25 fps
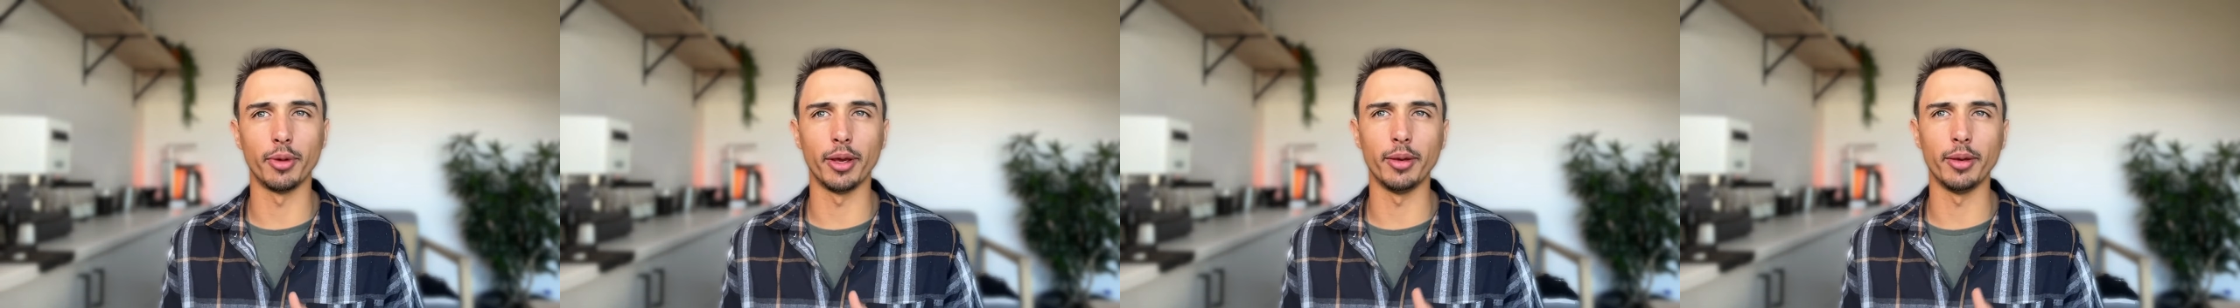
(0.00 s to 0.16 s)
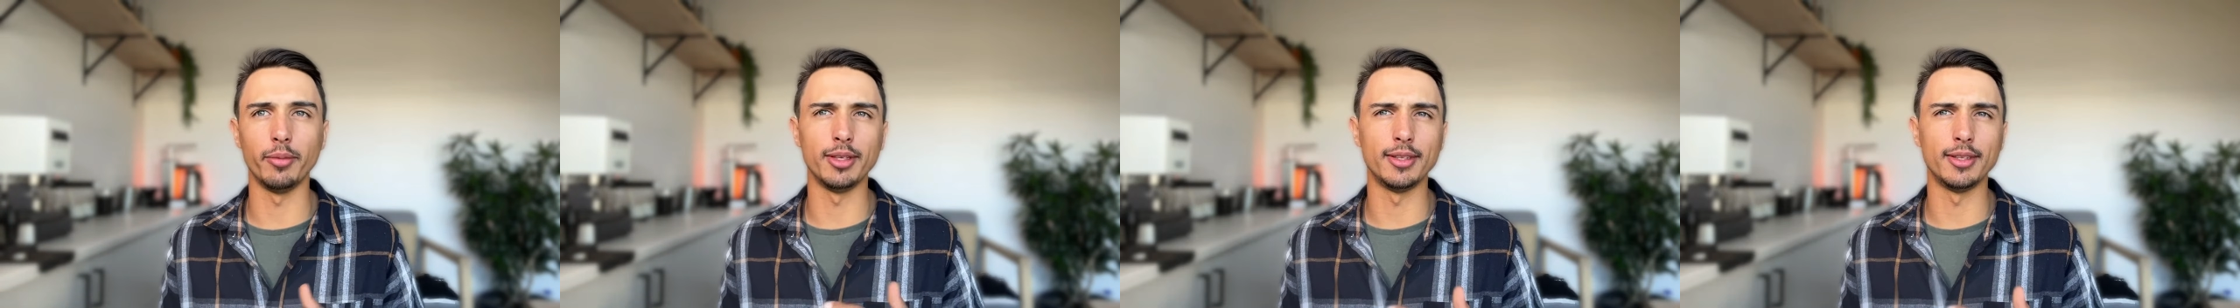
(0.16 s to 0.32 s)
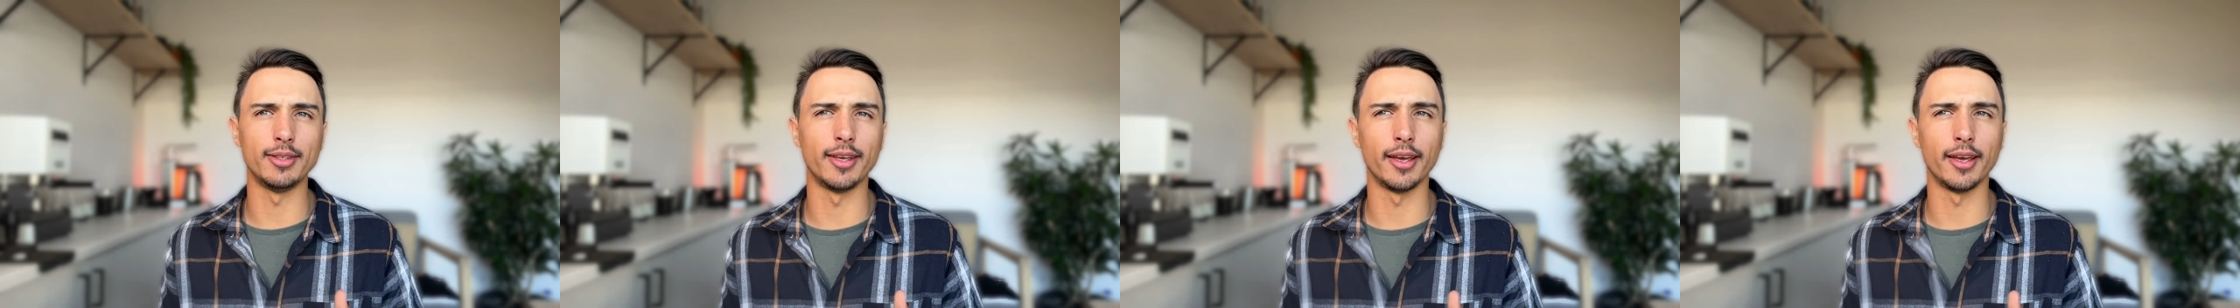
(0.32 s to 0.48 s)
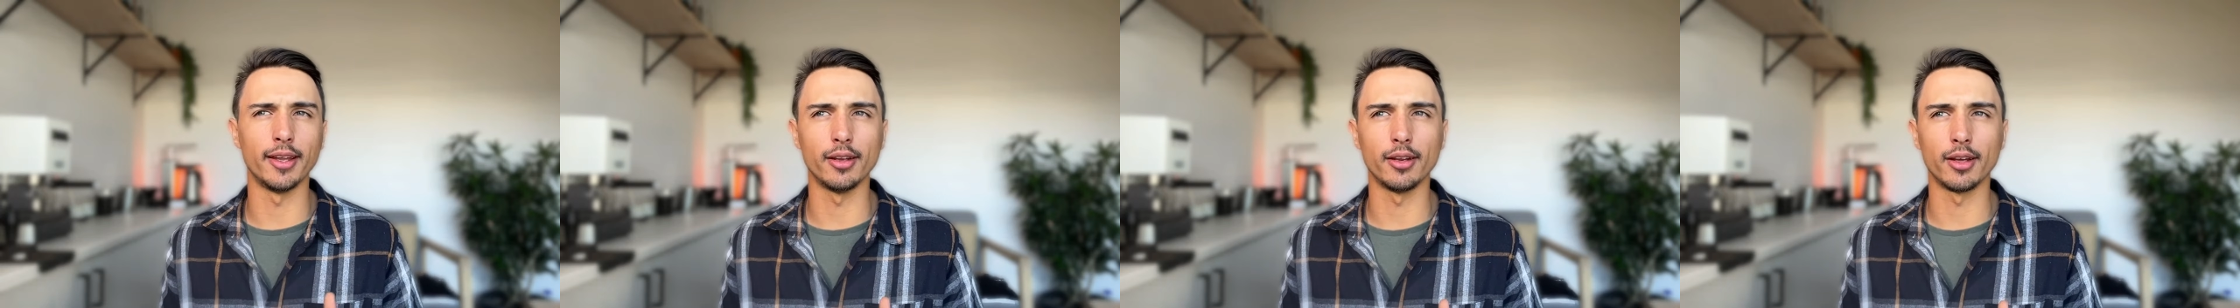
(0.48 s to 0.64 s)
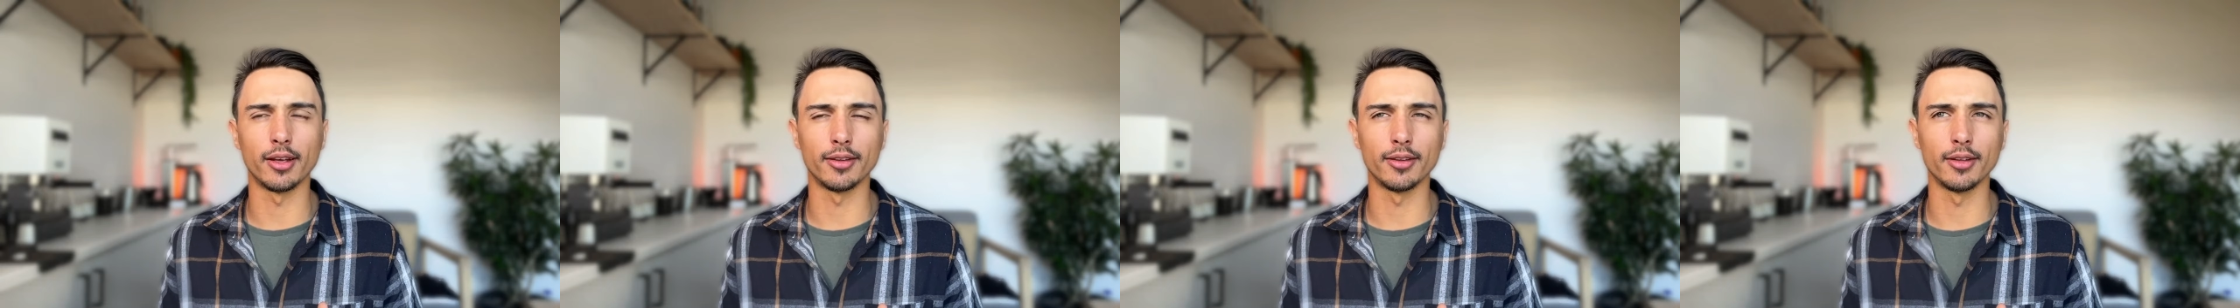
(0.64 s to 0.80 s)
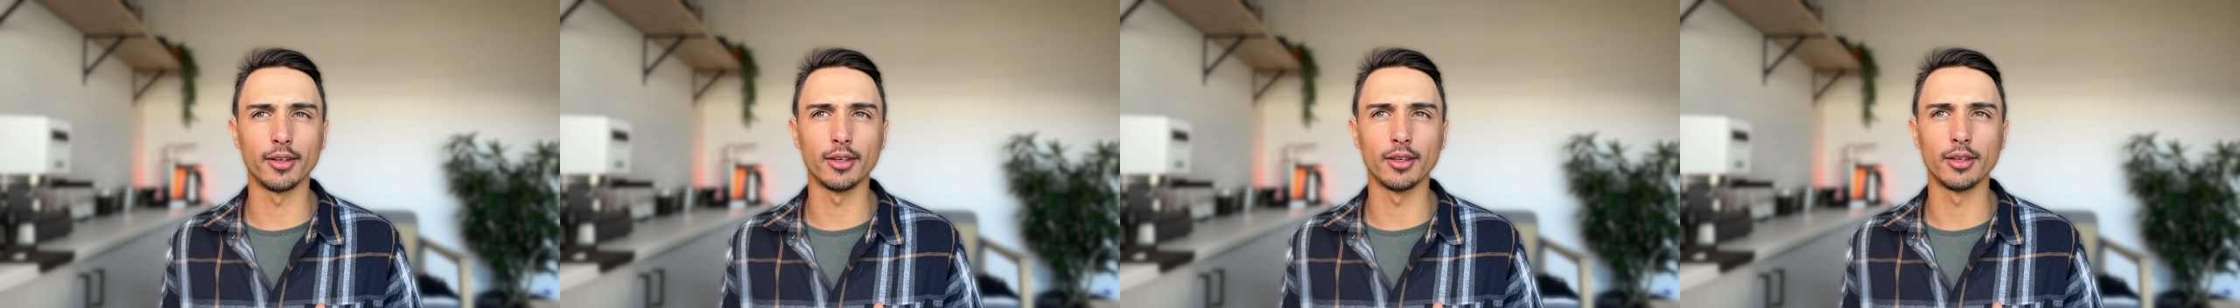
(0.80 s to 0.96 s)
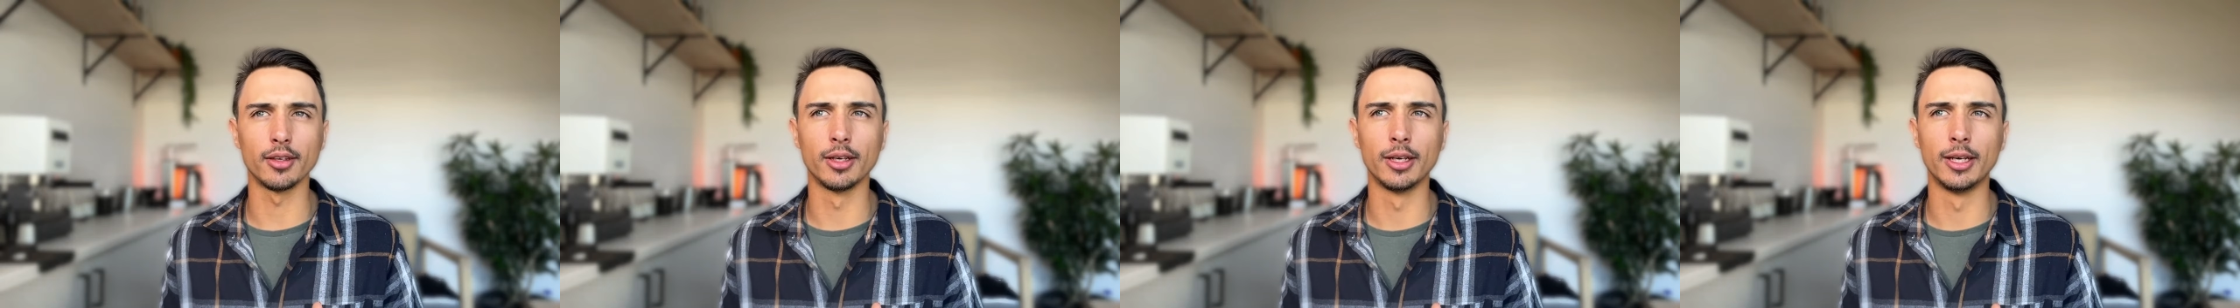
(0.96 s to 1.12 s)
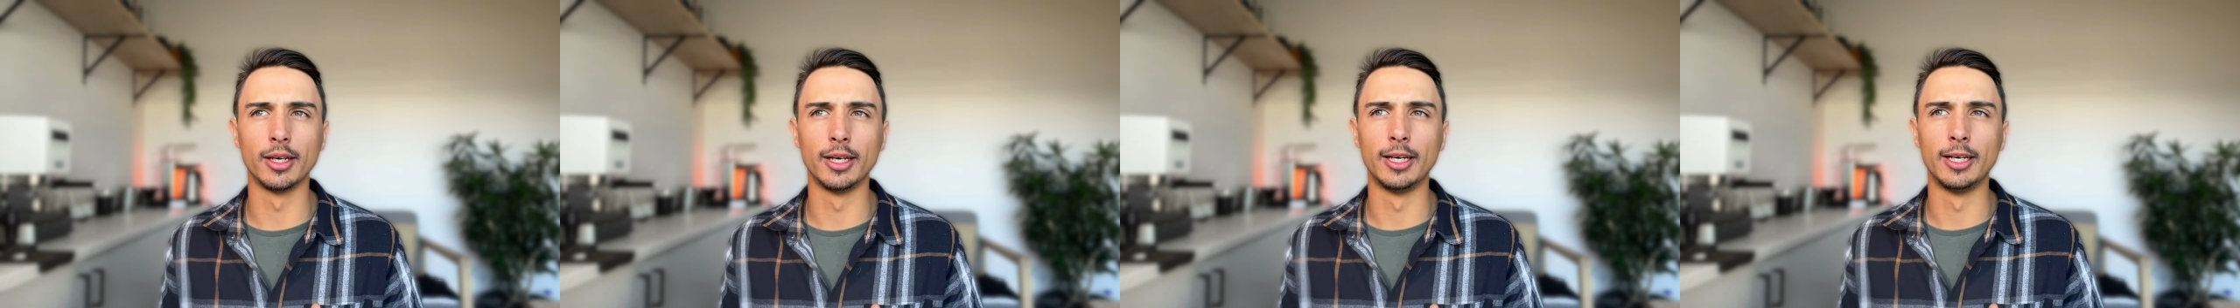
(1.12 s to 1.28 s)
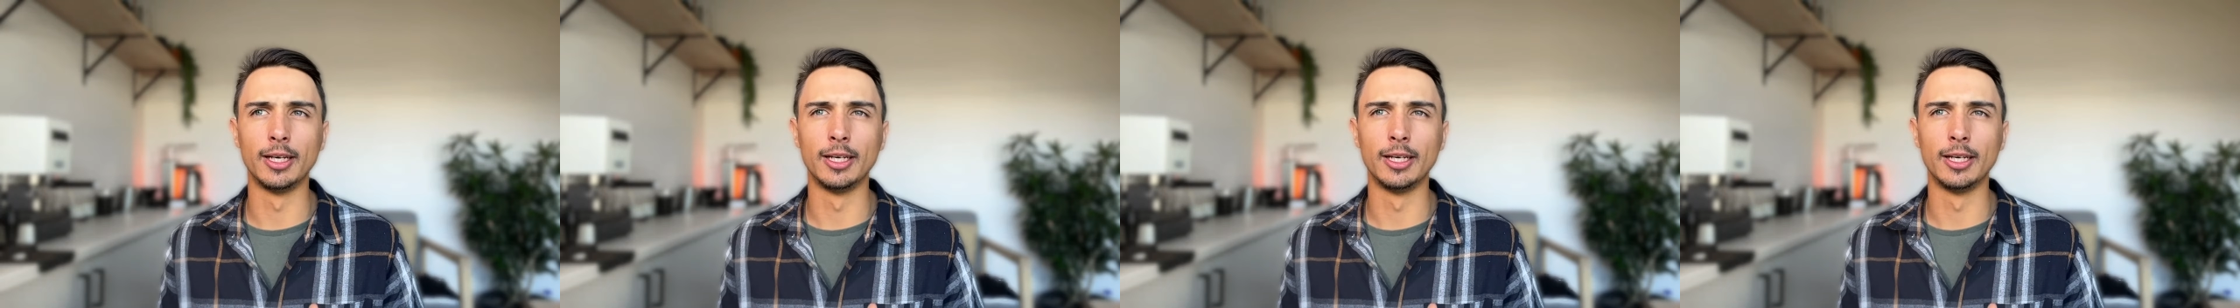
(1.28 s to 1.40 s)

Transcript: or maybe 10, I think